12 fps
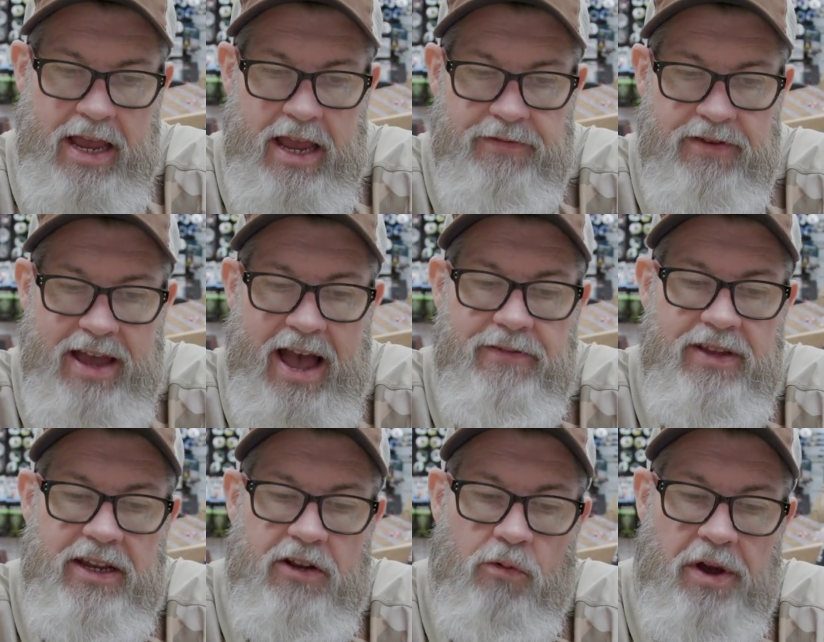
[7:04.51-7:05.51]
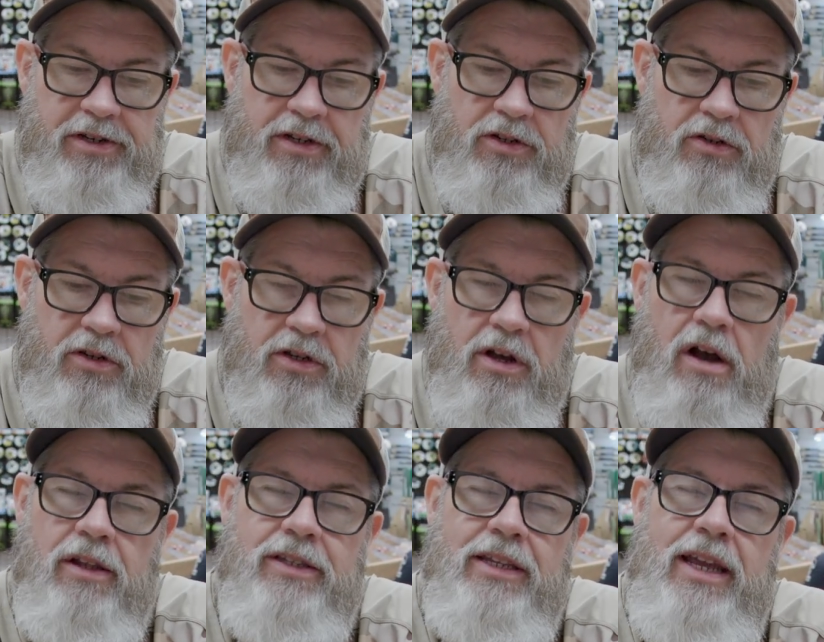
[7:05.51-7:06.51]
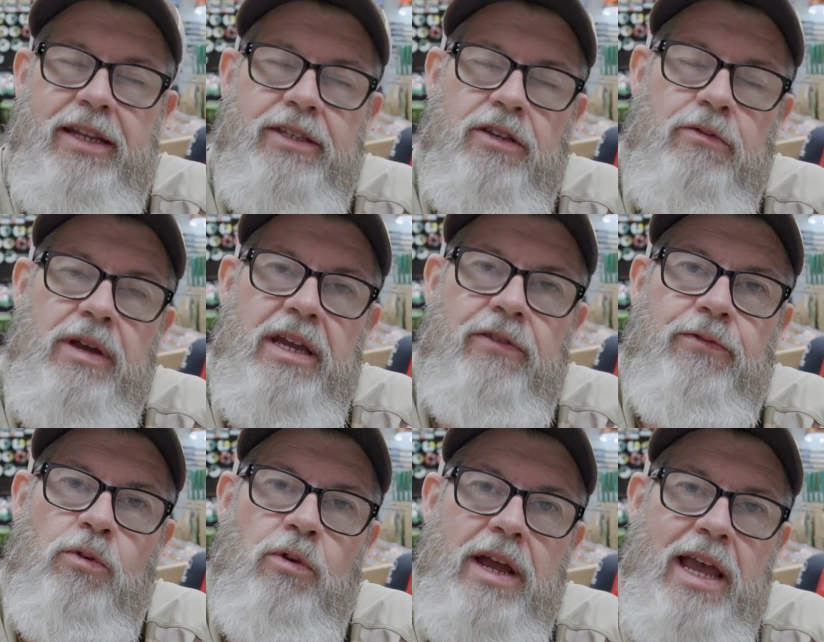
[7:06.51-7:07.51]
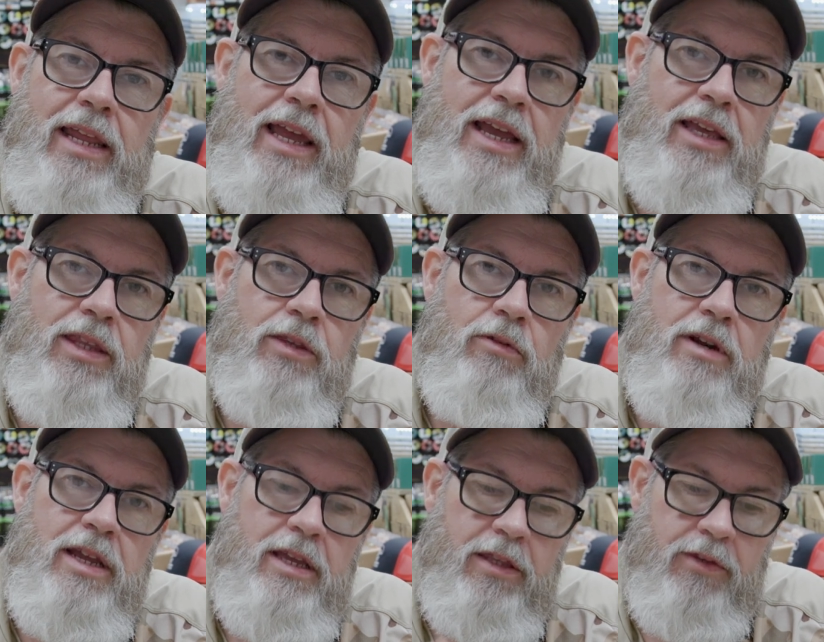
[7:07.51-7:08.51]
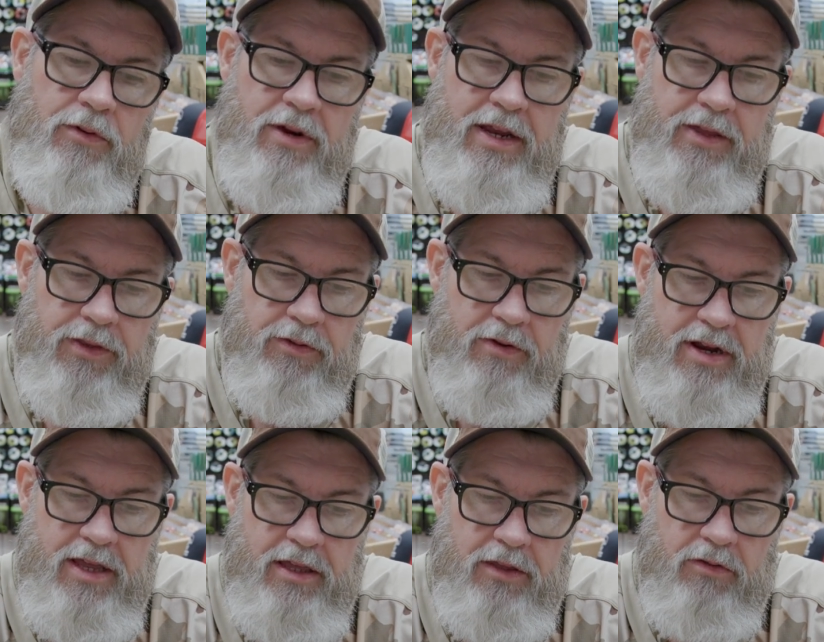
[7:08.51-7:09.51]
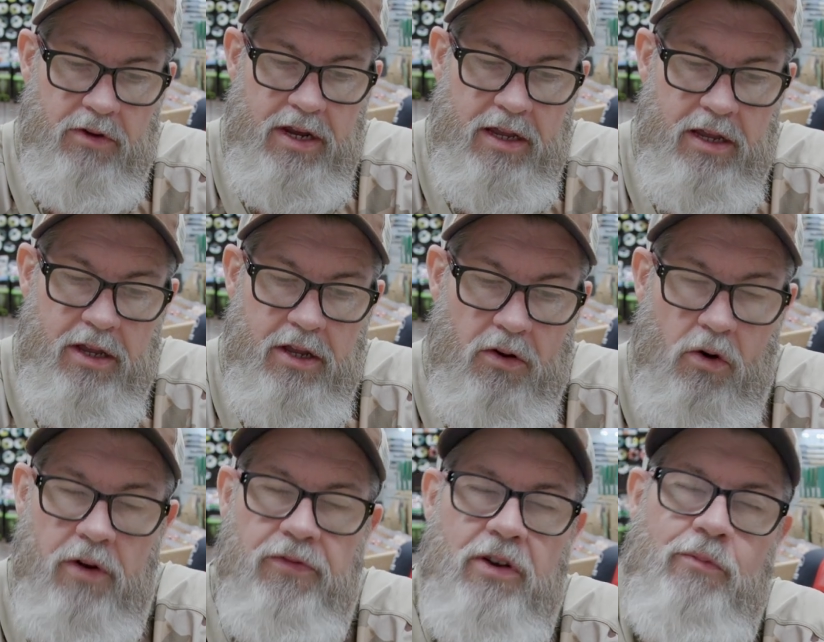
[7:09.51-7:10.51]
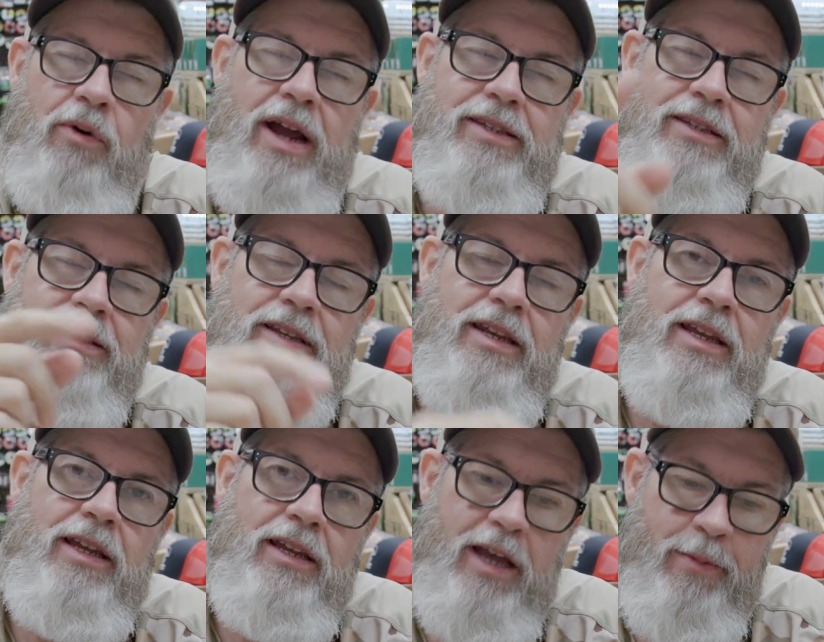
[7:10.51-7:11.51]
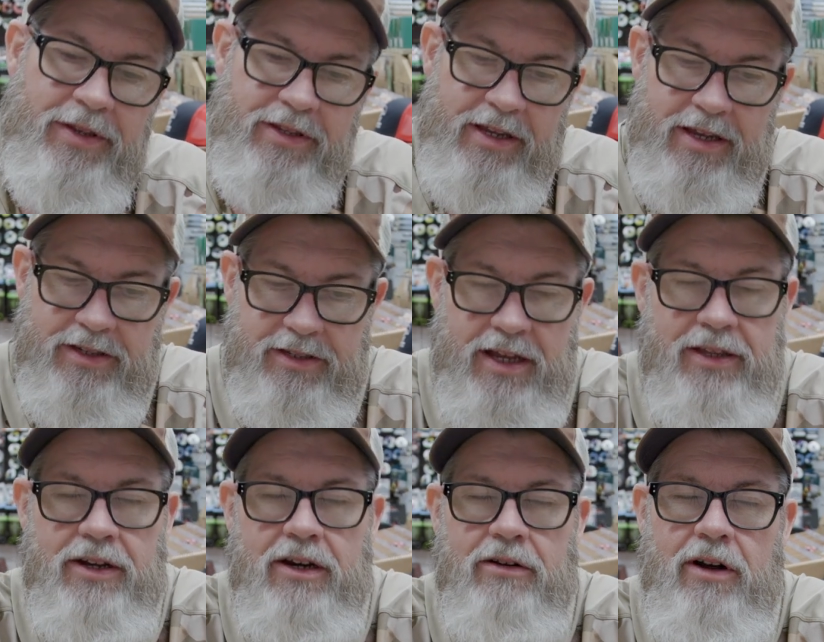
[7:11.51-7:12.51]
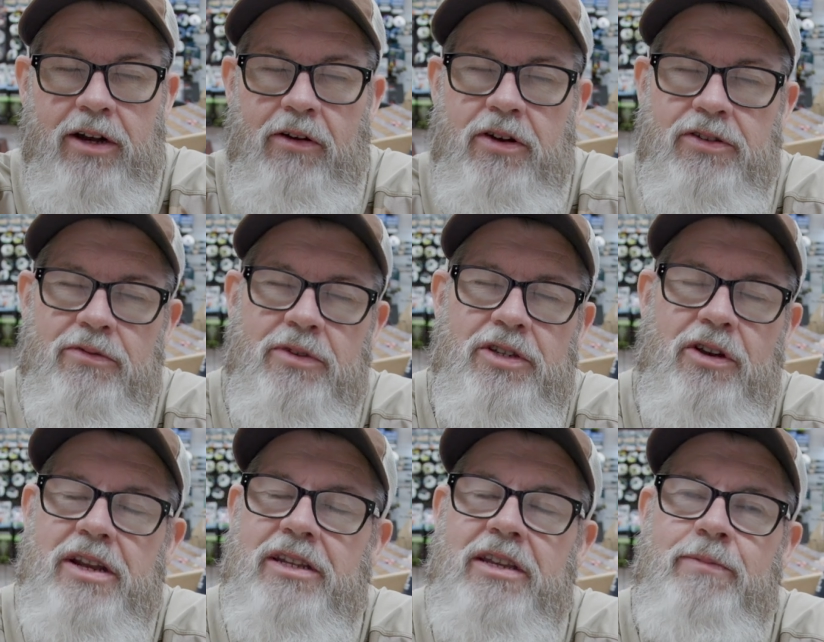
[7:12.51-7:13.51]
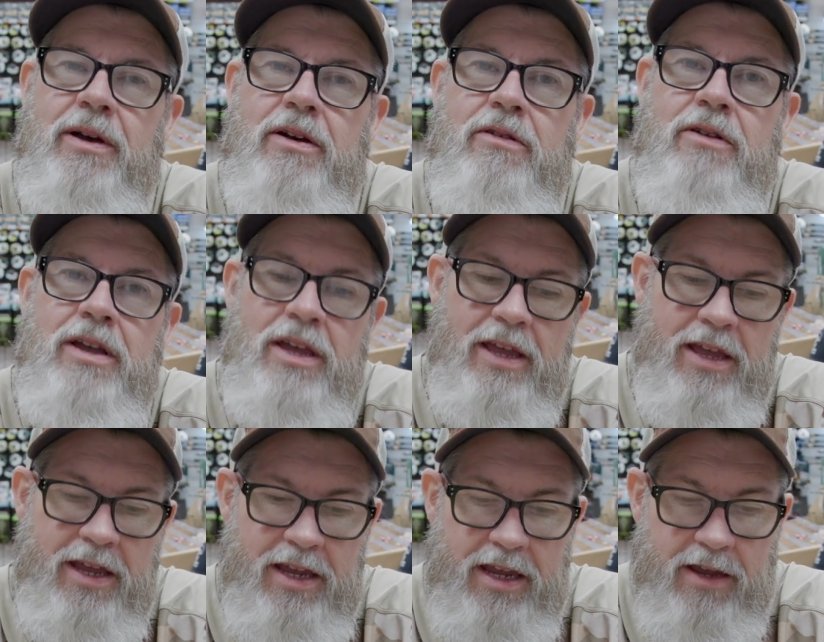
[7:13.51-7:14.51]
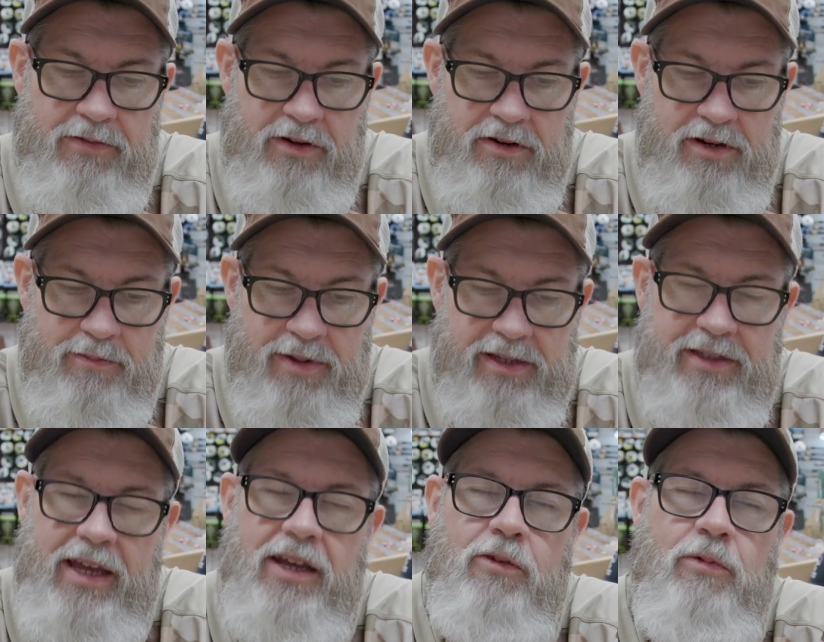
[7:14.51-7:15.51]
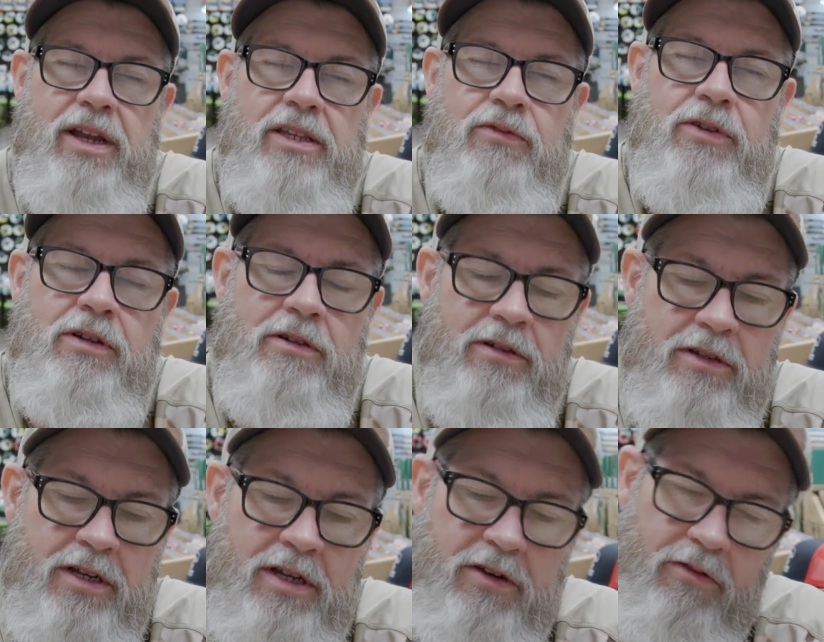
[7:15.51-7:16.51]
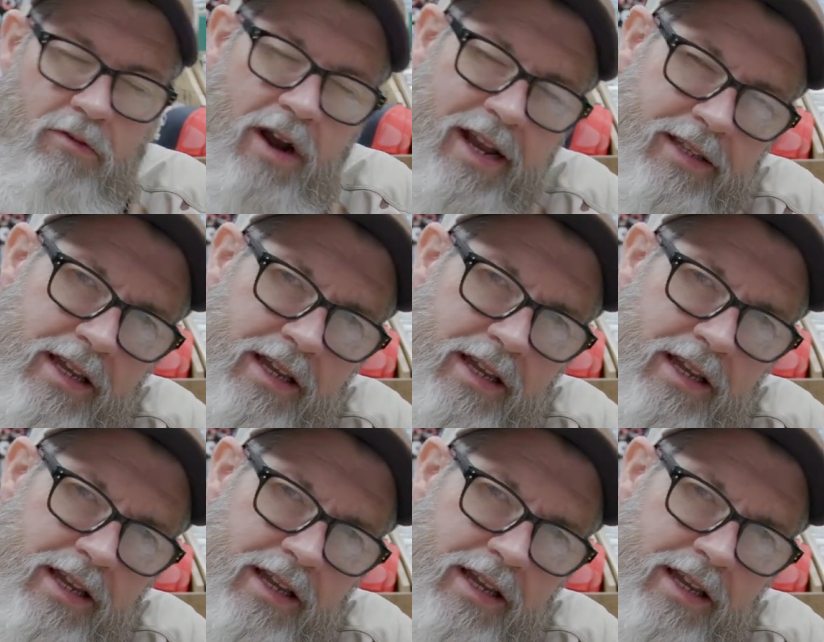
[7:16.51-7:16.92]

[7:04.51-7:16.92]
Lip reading: If you have any questions, you can call us at 828-488-3333. Or if you're in Bryson City, come and see us down there right across from the train depot. If you're in the big town of Waynesville, right